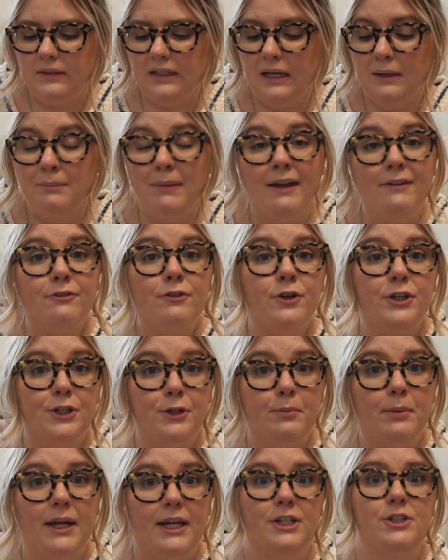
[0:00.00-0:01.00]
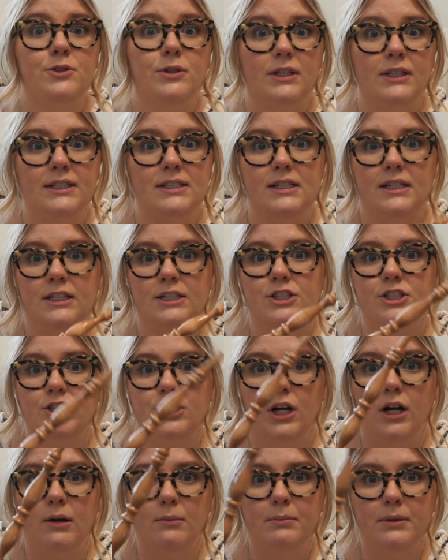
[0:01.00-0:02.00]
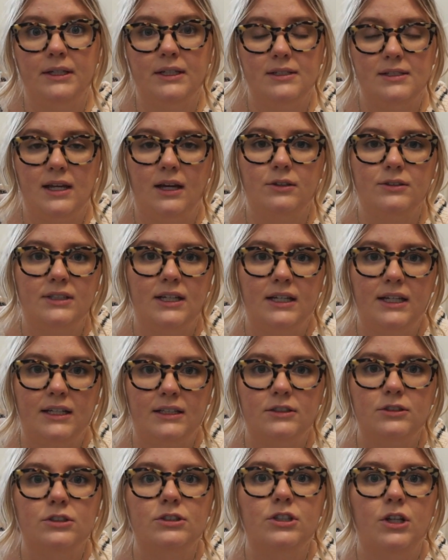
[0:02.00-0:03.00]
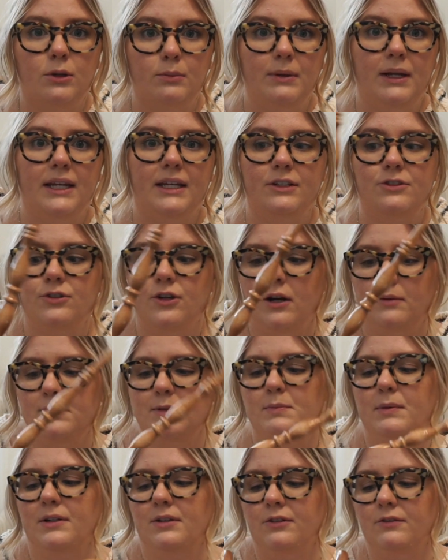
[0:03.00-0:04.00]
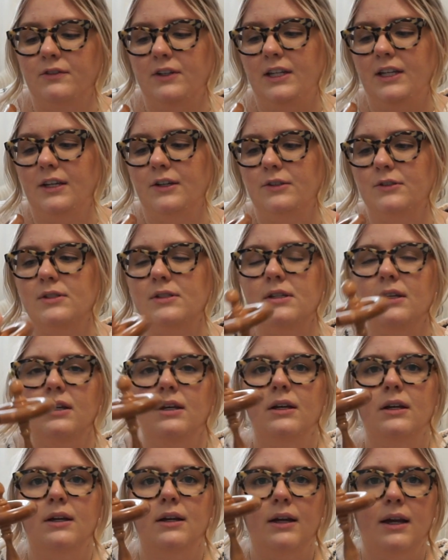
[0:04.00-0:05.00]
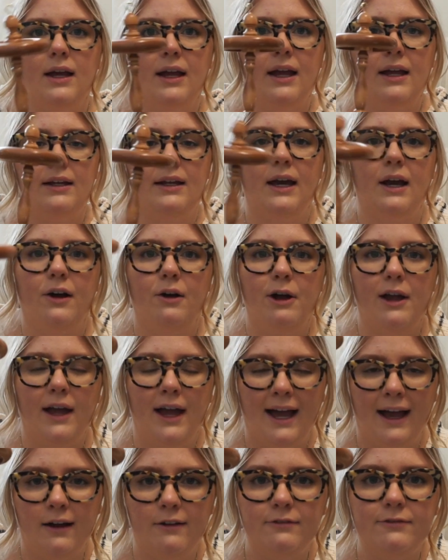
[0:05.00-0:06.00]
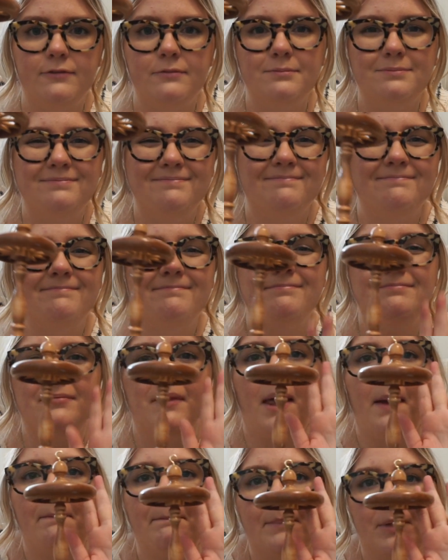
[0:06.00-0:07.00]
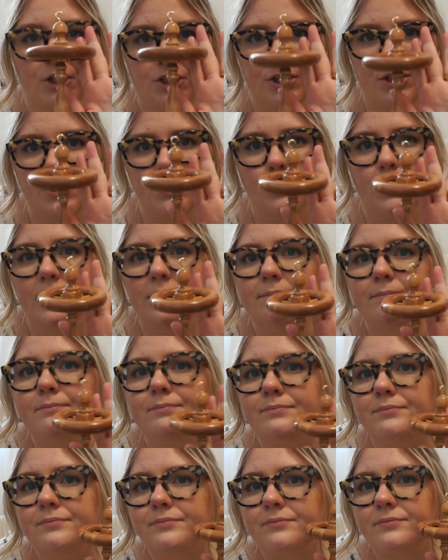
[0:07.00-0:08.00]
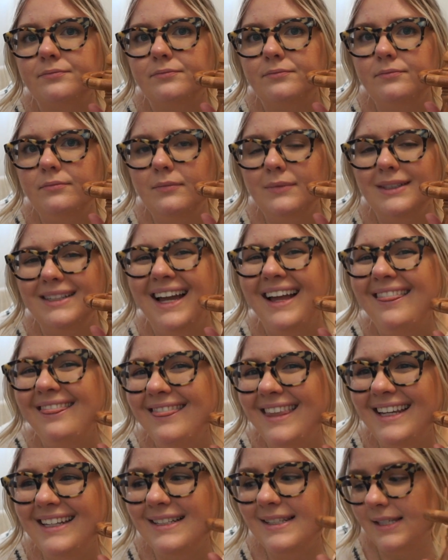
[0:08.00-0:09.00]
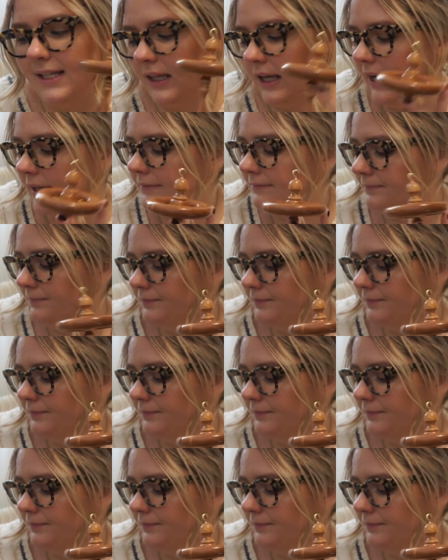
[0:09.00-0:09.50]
my For You page really did its job because I was getting so many drop spindle videos. And now I have purchased one thanks to that.